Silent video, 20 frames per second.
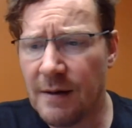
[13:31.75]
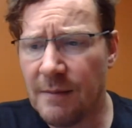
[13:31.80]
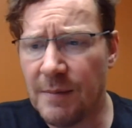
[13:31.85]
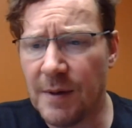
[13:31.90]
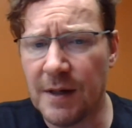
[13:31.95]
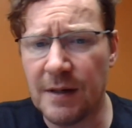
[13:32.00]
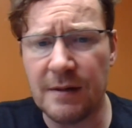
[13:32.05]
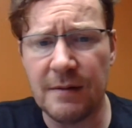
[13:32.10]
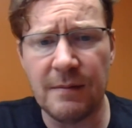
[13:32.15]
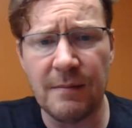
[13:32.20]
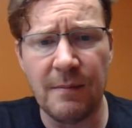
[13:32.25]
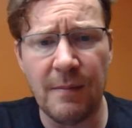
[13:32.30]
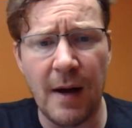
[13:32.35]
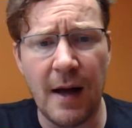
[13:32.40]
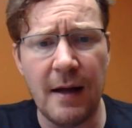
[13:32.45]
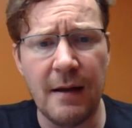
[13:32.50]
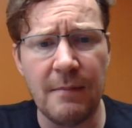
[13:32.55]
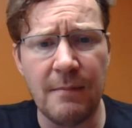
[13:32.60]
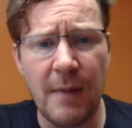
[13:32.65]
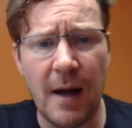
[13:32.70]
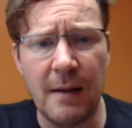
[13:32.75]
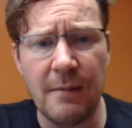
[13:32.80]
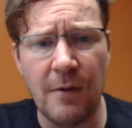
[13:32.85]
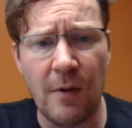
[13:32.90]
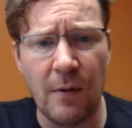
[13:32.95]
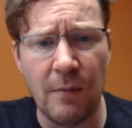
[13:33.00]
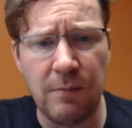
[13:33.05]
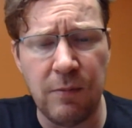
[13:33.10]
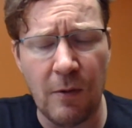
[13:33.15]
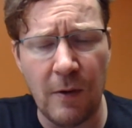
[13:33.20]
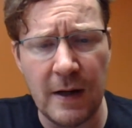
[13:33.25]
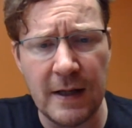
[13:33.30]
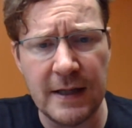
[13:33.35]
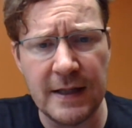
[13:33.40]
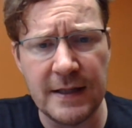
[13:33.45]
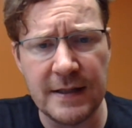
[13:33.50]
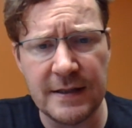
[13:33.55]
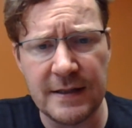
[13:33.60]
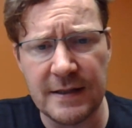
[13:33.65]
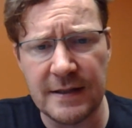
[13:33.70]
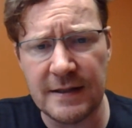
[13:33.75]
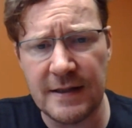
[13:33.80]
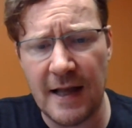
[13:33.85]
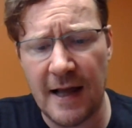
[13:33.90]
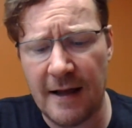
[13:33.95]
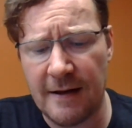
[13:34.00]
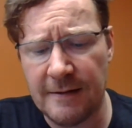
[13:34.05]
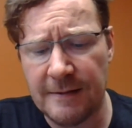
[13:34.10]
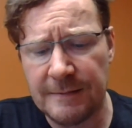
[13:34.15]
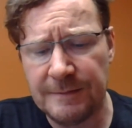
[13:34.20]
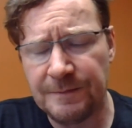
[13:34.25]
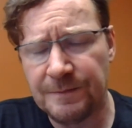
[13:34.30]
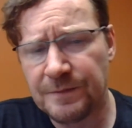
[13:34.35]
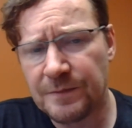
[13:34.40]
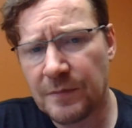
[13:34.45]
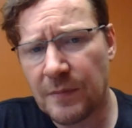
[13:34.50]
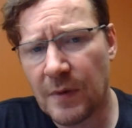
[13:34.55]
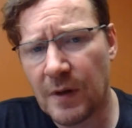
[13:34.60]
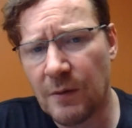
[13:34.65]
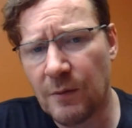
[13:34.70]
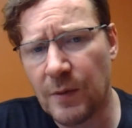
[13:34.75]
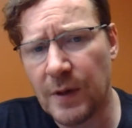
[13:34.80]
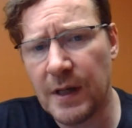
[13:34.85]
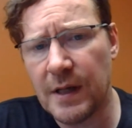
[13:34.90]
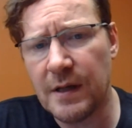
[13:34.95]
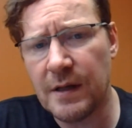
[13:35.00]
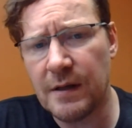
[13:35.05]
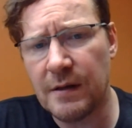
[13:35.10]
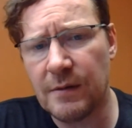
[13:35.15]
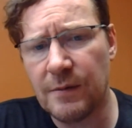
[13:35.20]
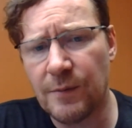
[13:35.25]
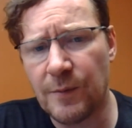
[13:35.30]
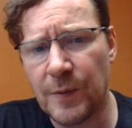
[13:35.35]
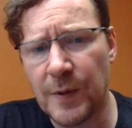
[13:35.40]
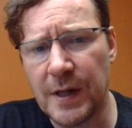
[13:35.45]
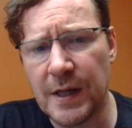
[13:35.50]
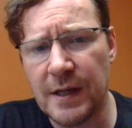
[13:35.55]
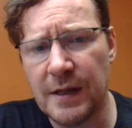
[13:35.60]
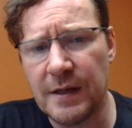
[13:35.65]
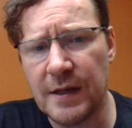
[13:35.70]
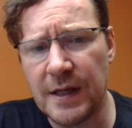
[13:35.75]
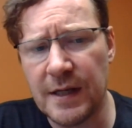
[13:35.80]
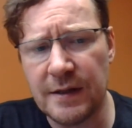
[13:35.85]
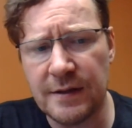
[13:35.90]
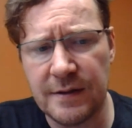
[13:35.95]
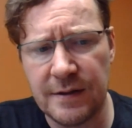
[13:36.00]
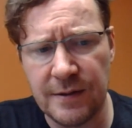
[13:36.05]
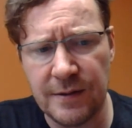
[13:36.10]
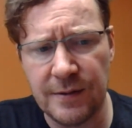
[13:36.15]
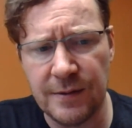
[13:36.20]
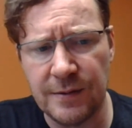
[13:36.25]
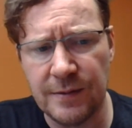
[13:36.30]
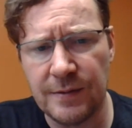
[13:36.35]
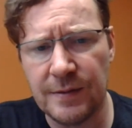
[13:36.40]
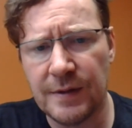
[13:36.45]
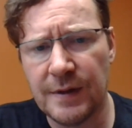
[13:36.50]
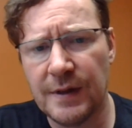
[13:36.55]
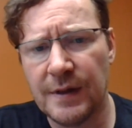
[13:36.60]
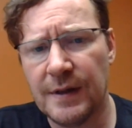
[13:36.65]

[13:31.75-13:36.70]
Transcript: But my whole point is that we need to